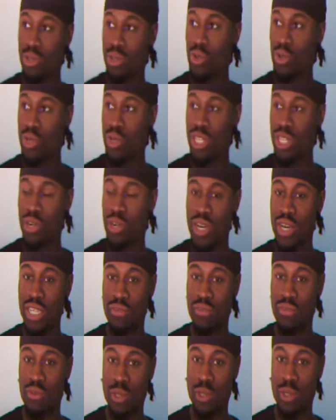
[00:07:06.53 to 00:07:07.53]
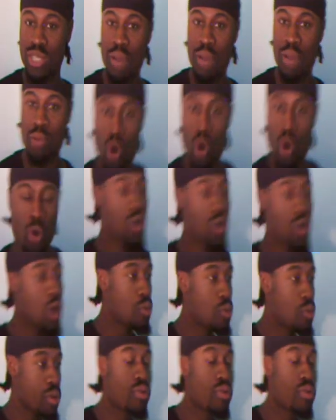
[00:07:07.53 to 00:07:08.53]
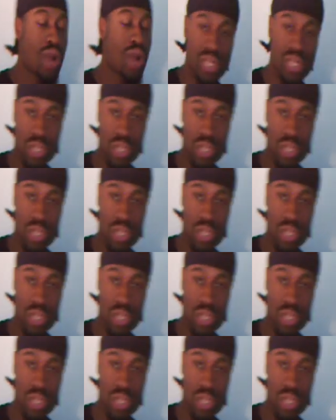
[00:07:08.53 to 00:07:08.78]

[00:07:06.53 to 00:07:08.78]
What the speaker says: Jordan's the greatest of all time, or oh, Kobe Bryant's